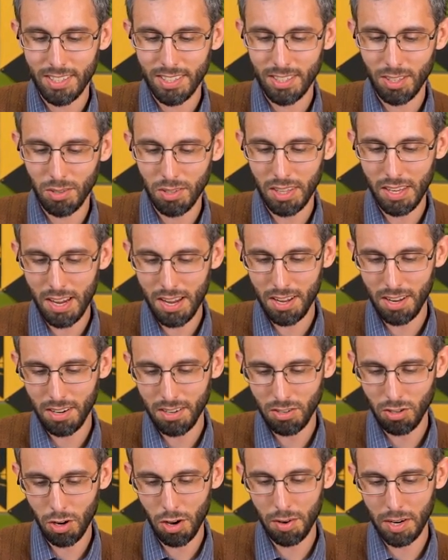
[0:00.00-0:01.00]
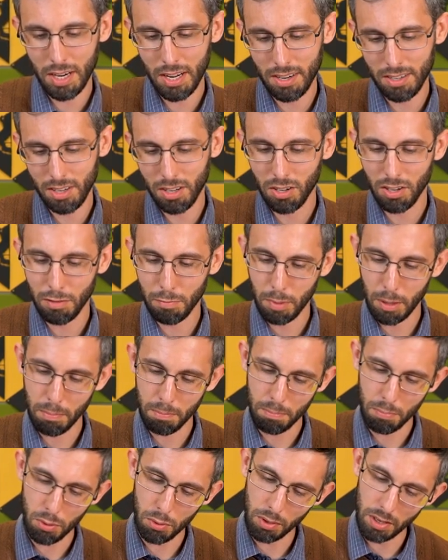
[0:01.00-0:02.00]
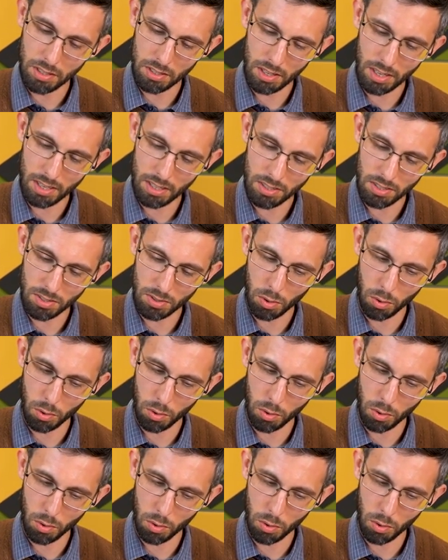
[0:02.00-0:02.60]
Do you think Troodon could have been poisonous,